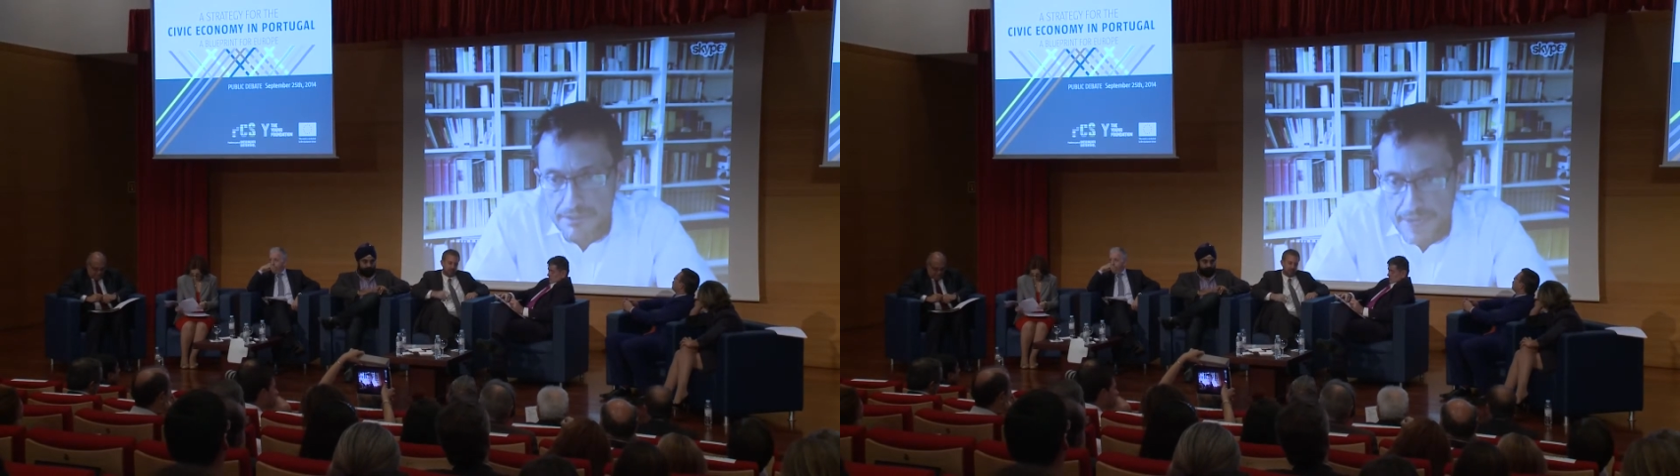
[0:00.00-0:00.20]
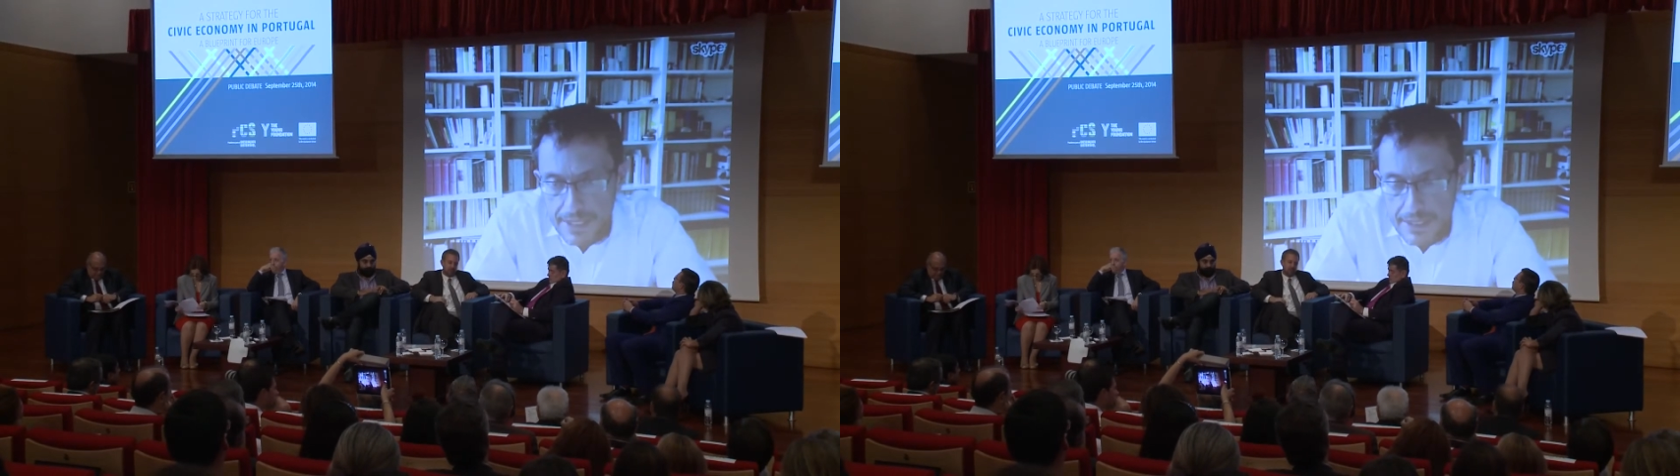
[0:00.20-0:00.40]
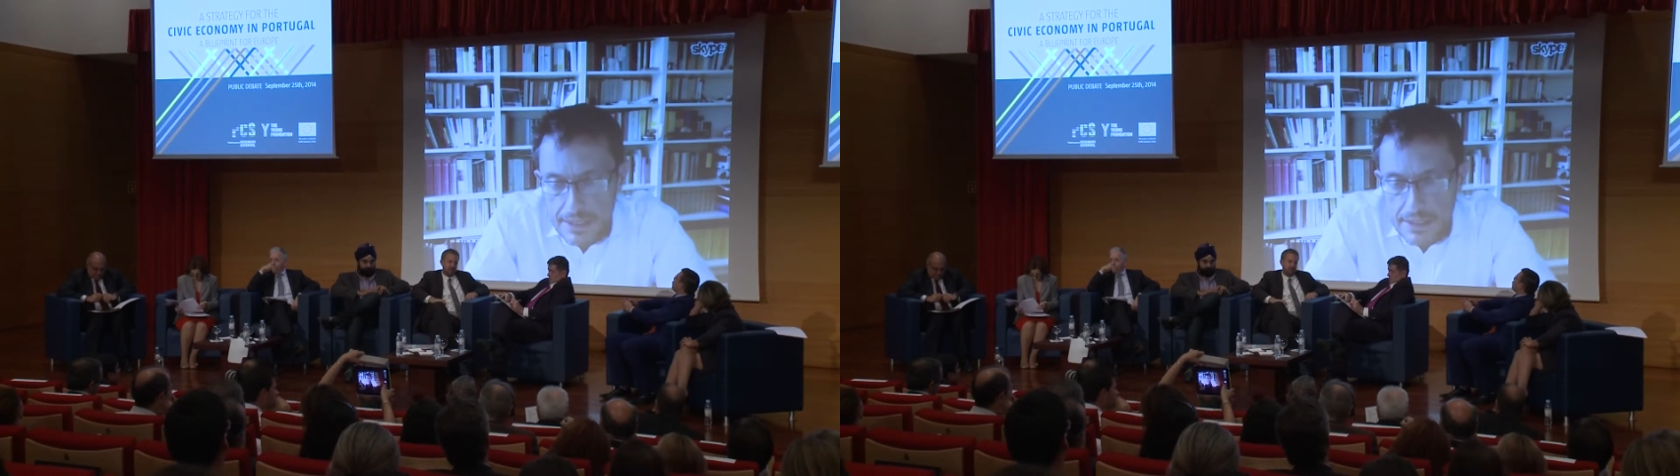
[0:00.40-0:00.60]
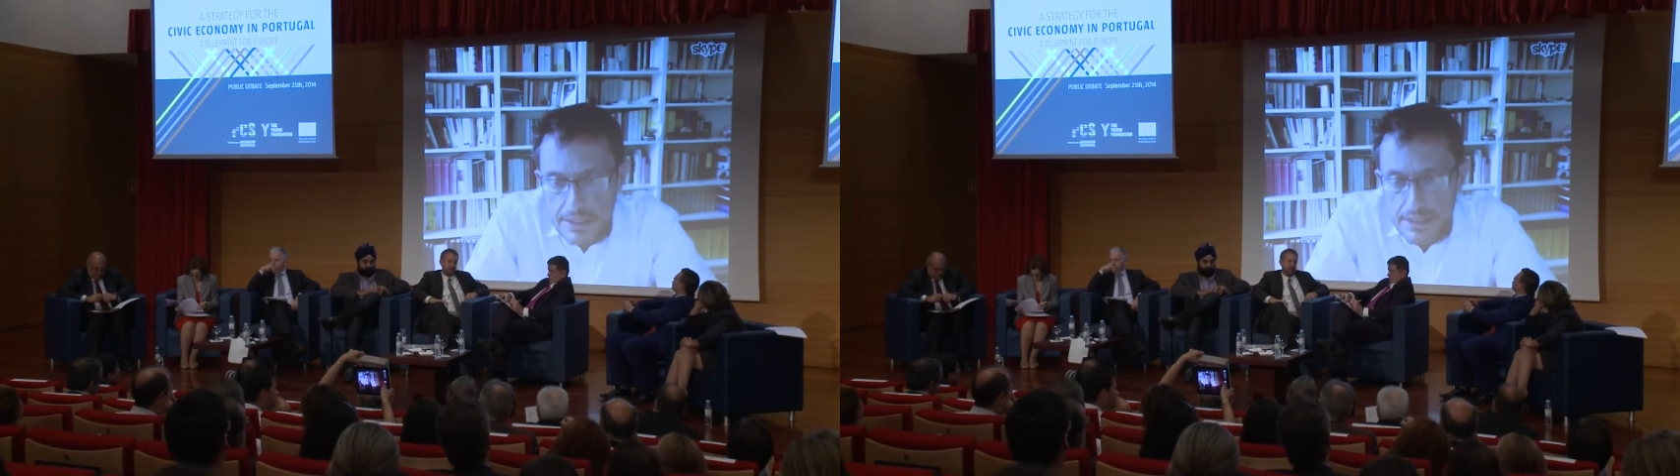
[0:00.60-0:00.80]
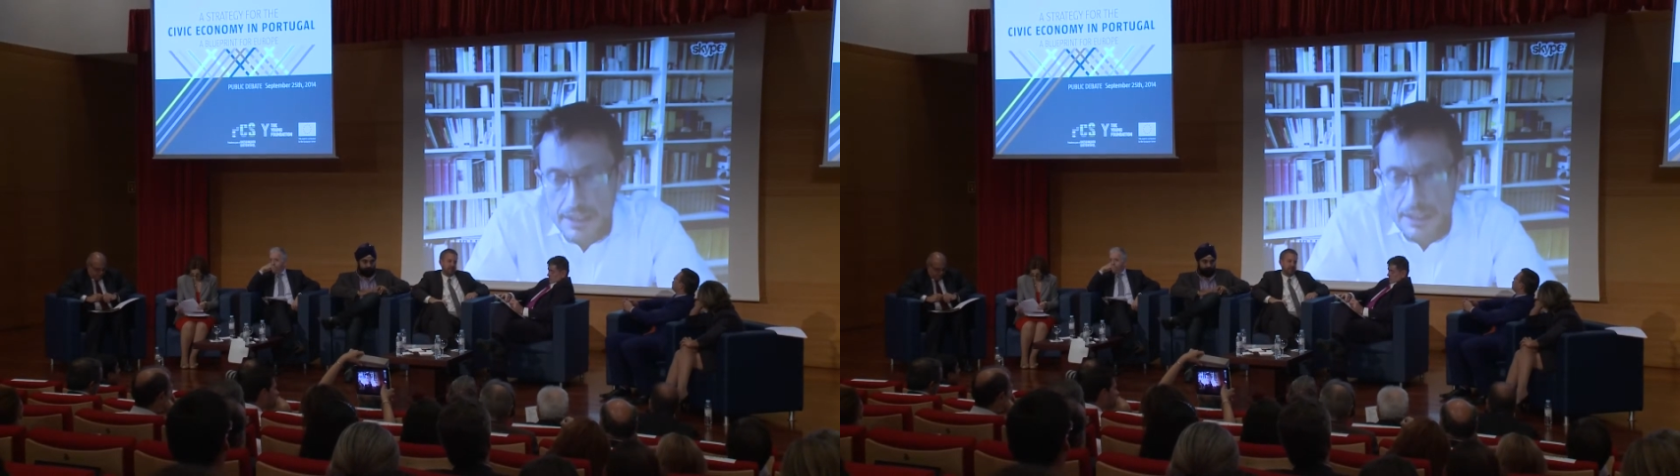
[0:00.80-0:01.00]

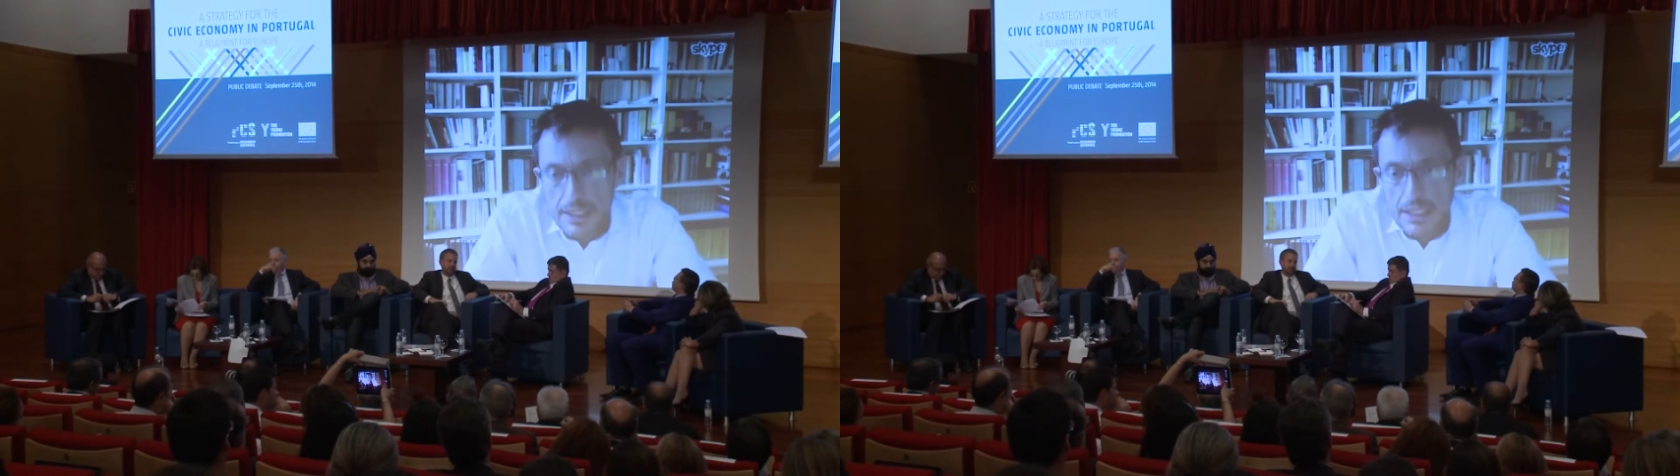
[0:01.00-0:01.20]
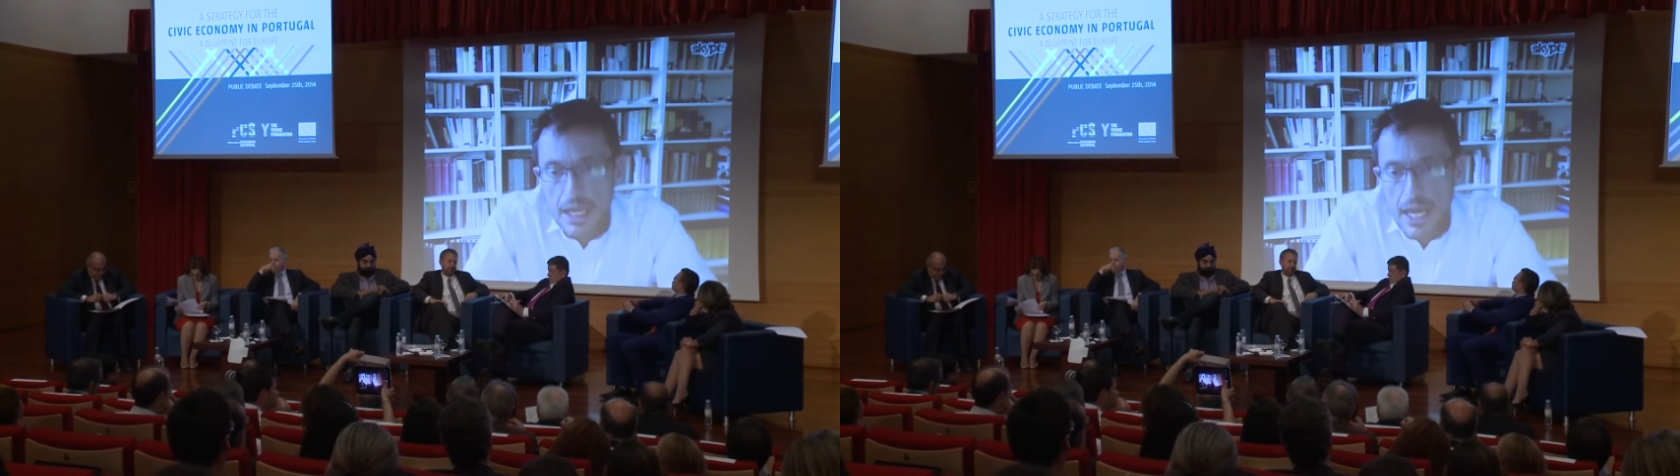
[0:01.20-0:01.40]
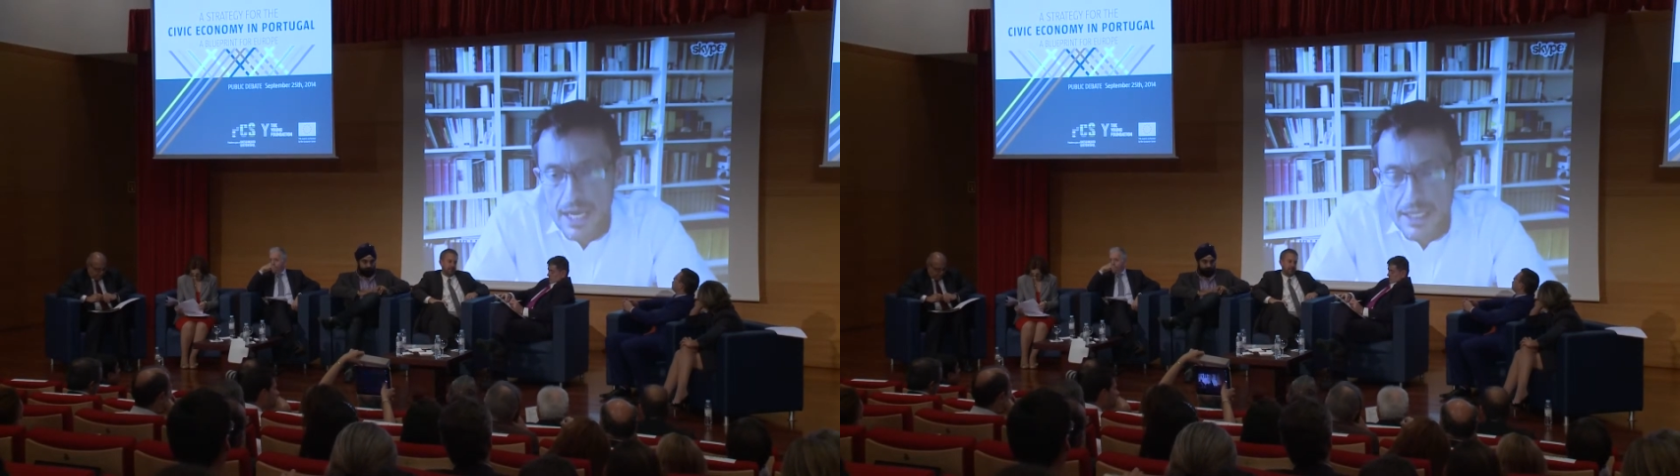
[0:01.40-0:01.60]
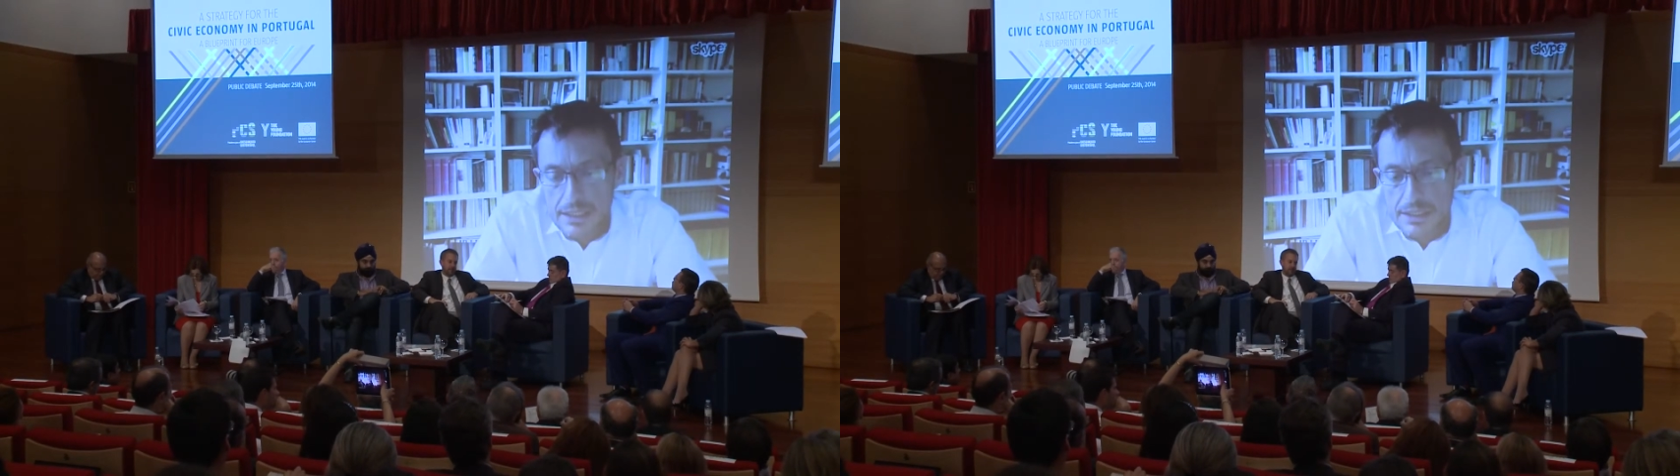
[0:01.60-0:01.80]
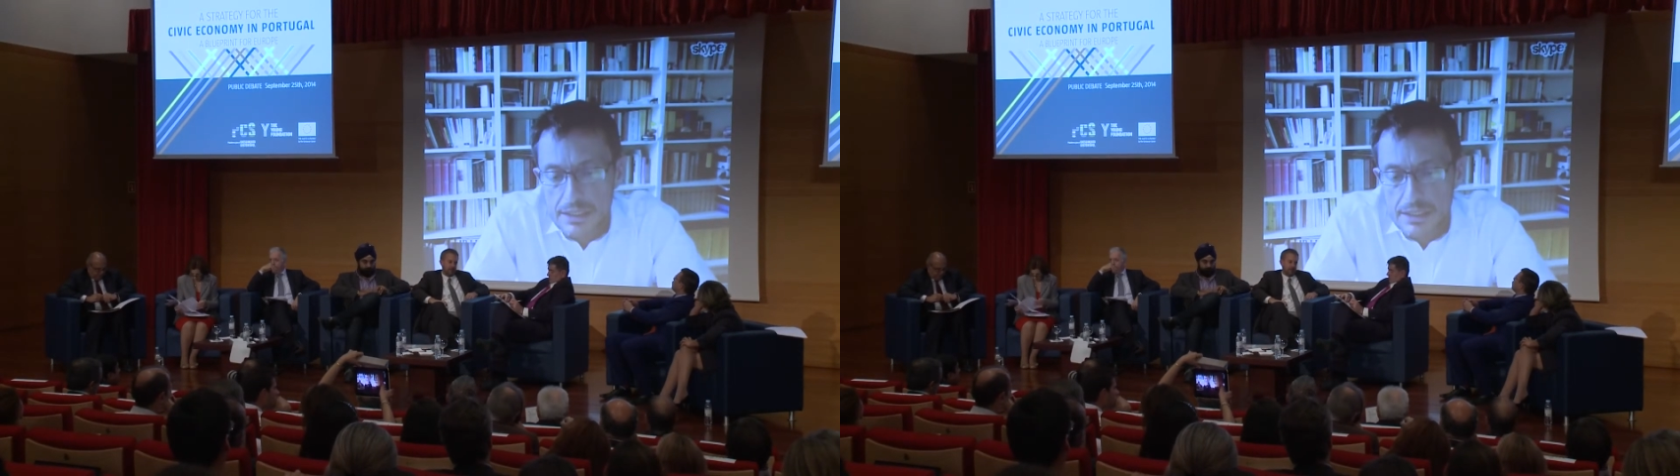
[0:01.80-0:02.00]
finance
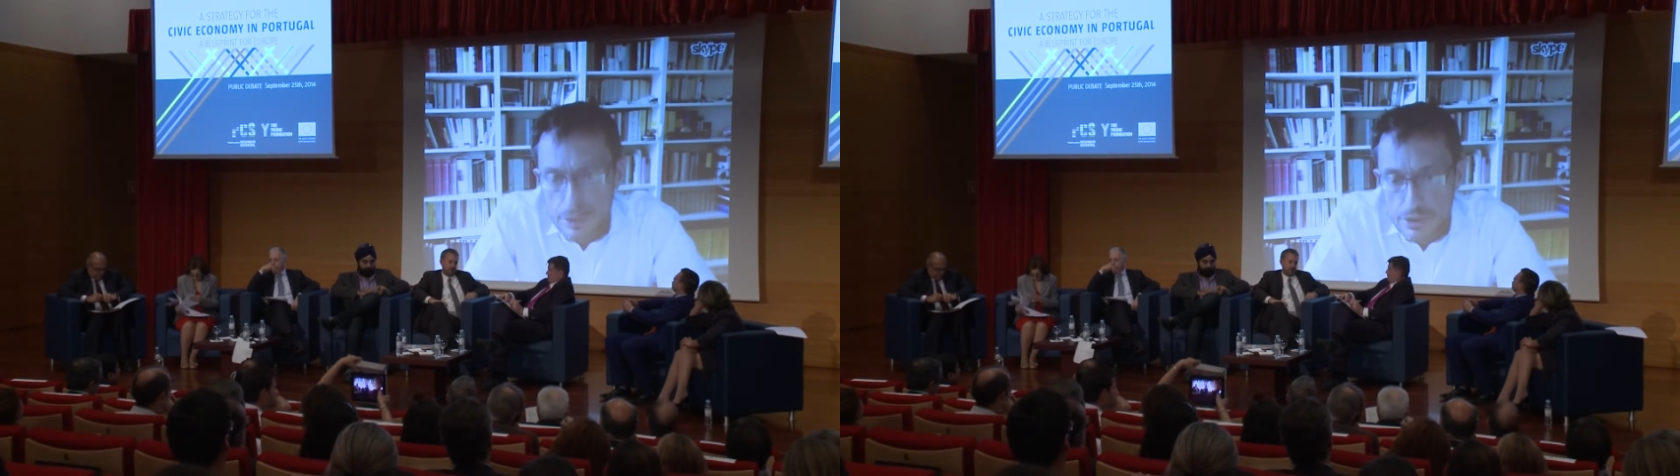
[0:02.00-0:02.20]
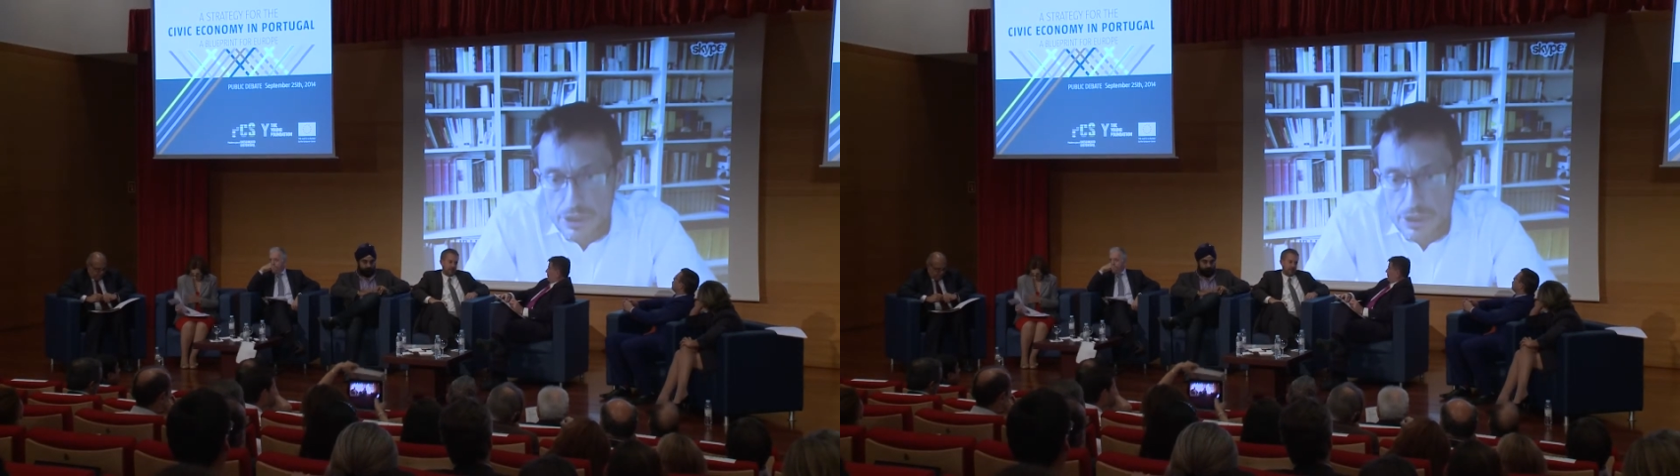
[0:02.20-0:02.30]
and social